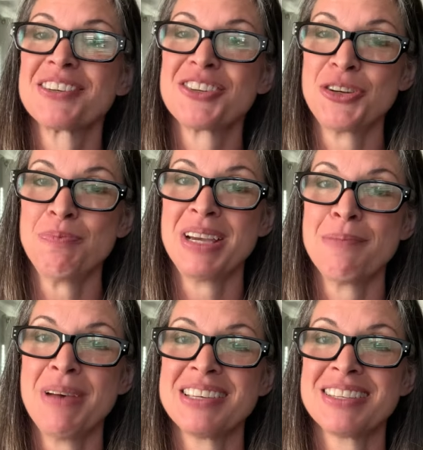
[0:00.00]
shoot me a
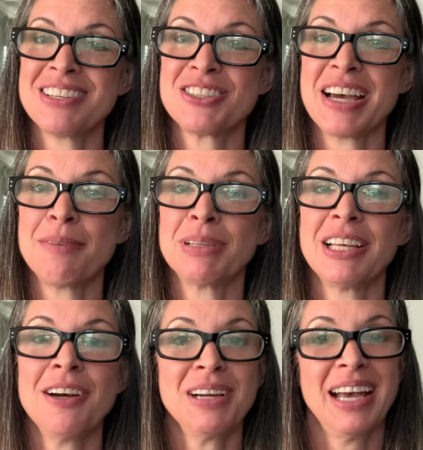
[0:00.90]
message down
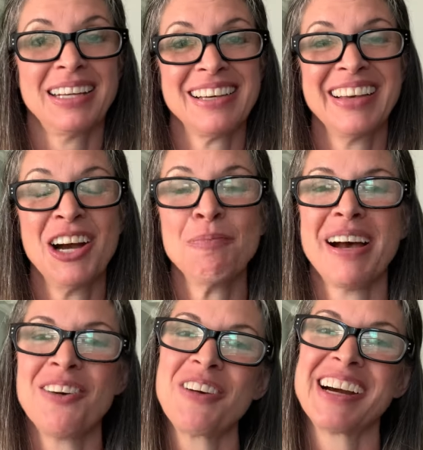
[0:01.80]
below and I'll help
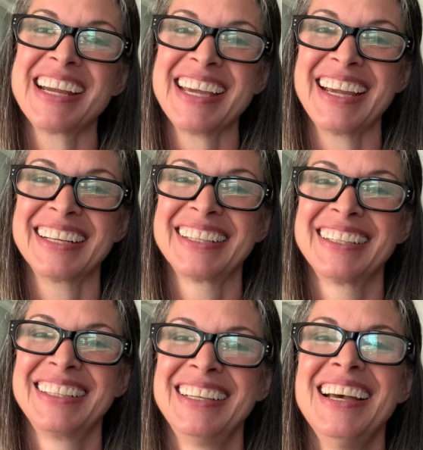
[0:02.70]
out where I can.
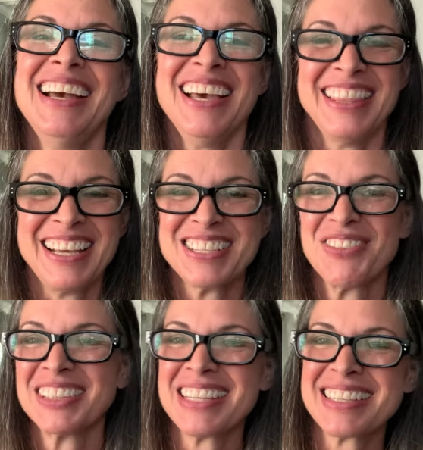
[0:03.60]
Thanks
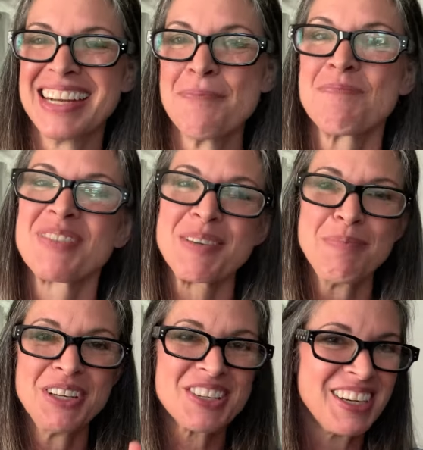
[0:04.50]
for listening.
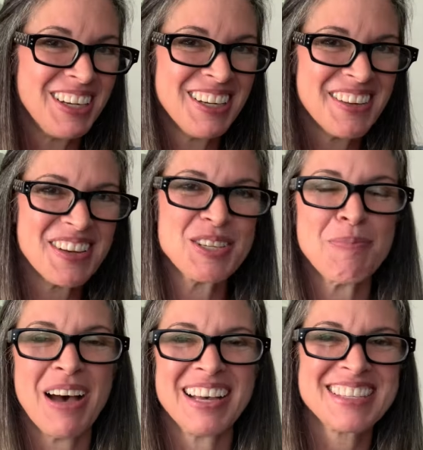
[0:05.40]
Push all those
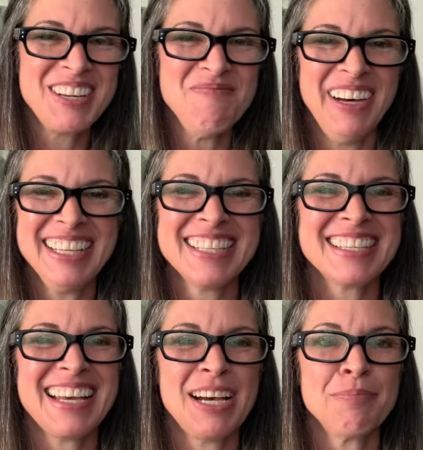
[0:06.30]
positive buttons
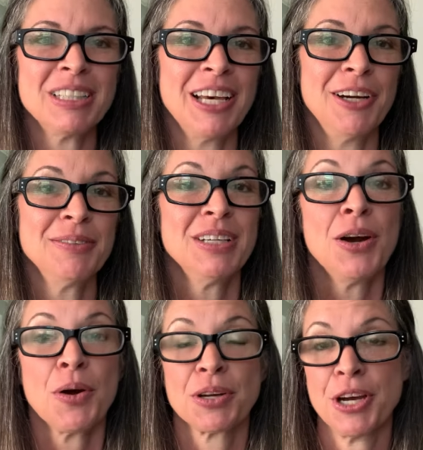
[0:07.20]
down below,
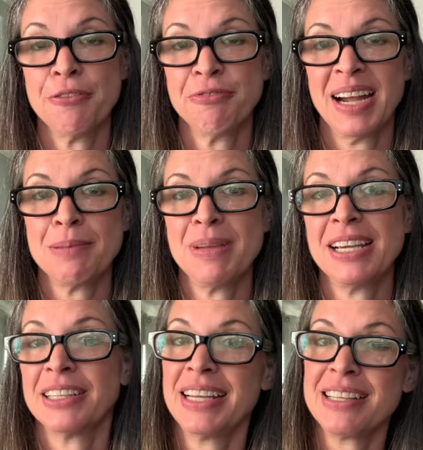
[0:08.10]
or go find me
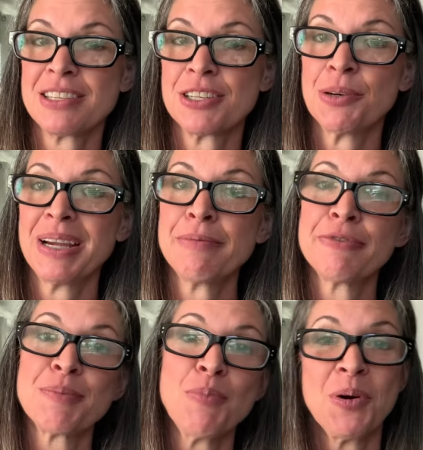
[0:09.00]
on Instagram
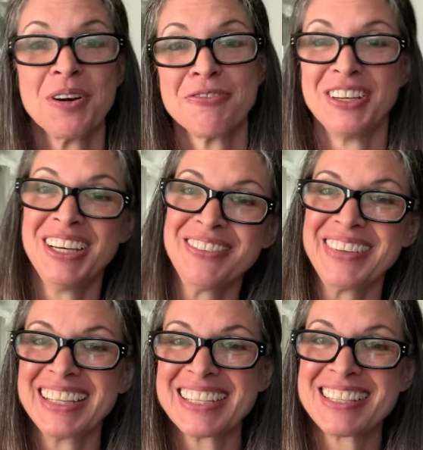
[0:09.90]
for more fun
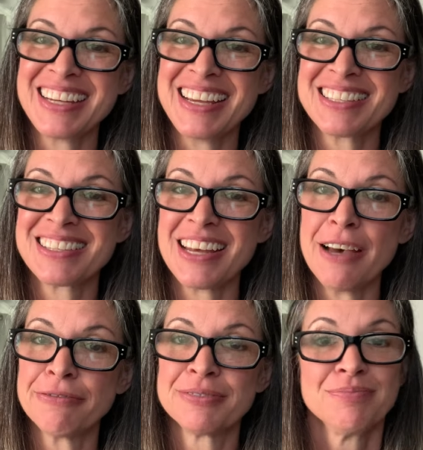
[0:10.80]
real estate
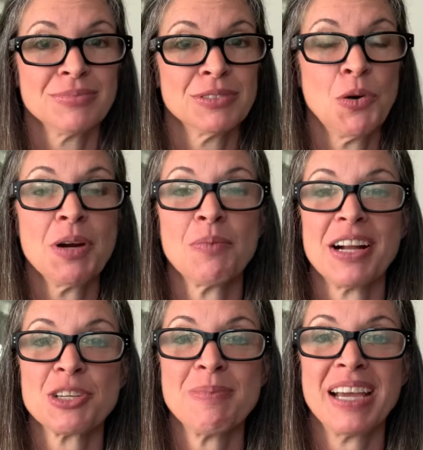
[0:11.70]
stuff, or
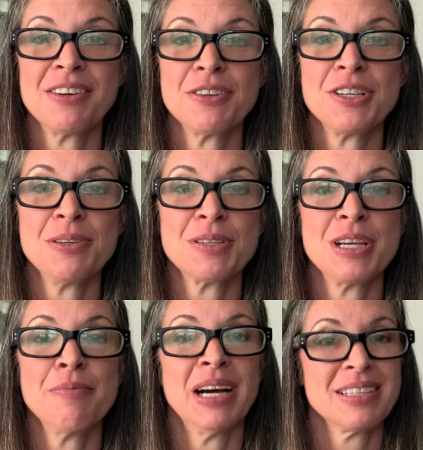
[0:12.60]
watch me under
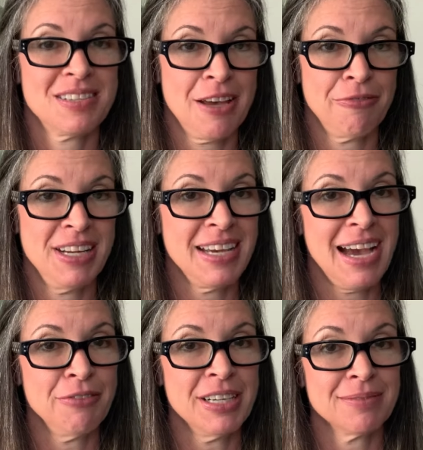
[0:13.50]
YouTube, Stephanie
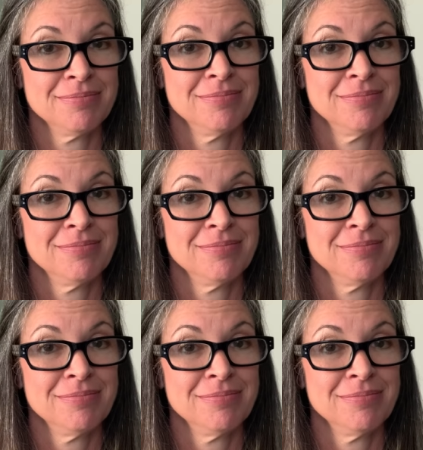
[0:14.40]
Gavric.